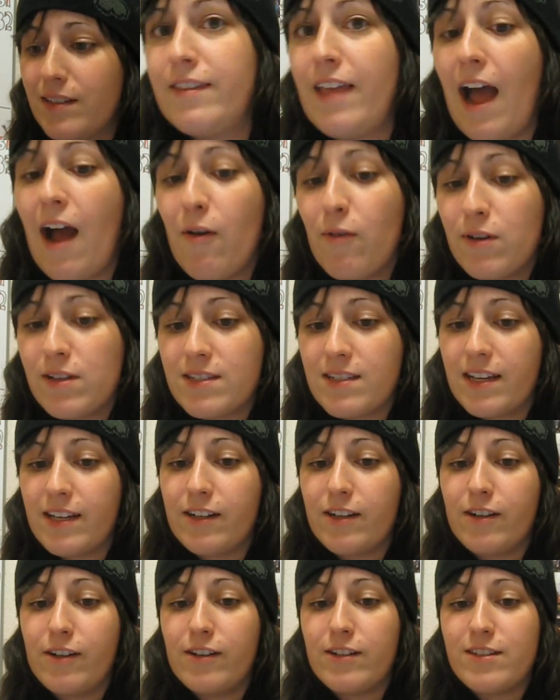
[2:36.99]
That was like
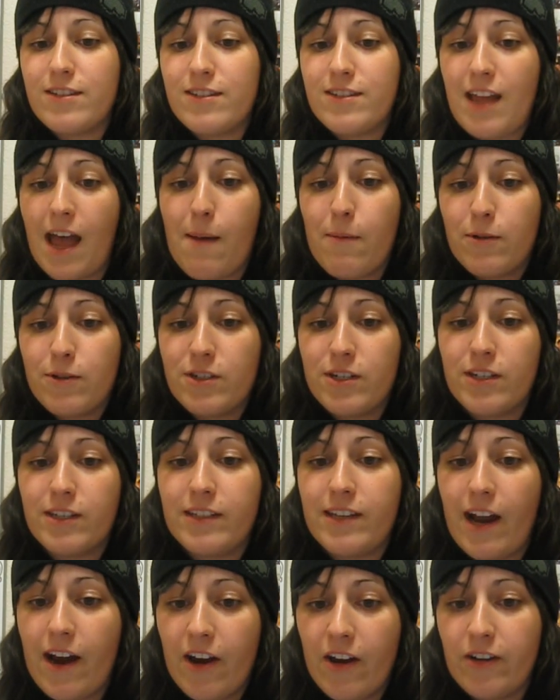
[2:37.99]
her establishing
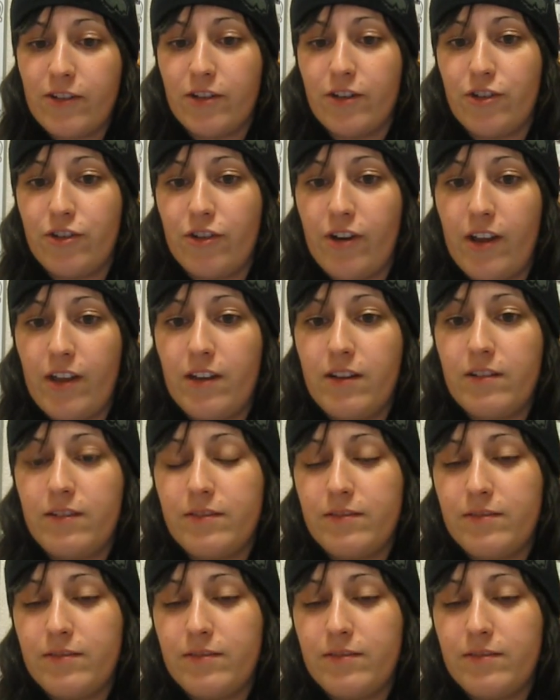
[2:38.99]
character trait.